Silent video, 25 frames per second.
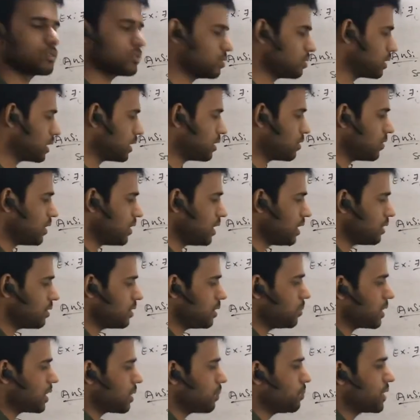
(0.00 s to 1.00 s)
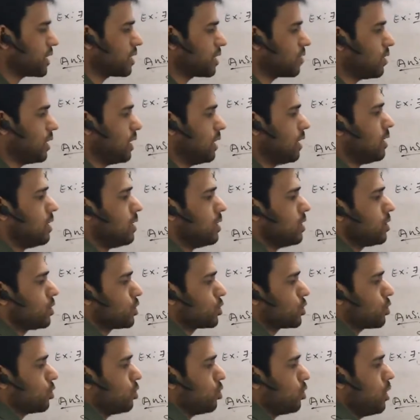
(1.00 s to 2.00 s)
So that way they become equal.
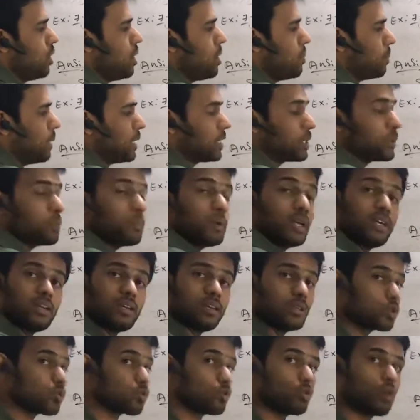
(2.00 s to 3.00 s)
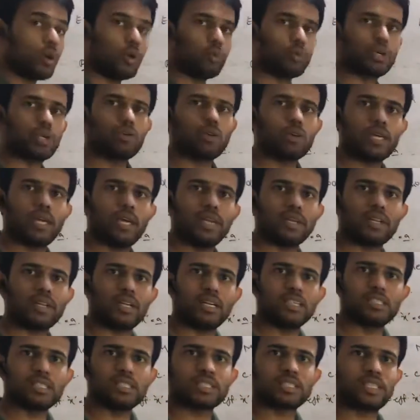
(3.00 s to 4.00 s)
So multiply throughout, okay,
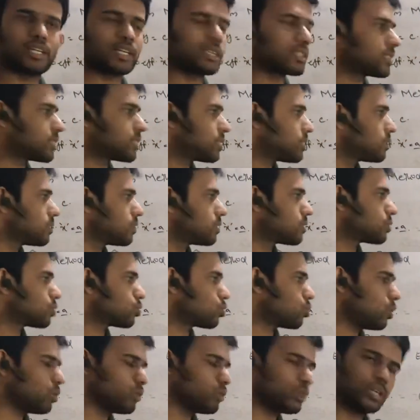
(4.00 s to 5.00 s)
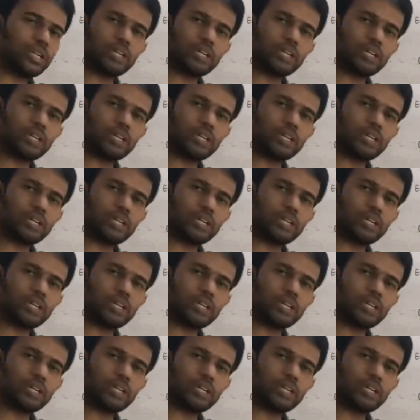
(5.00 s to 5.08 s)
not just x, throughout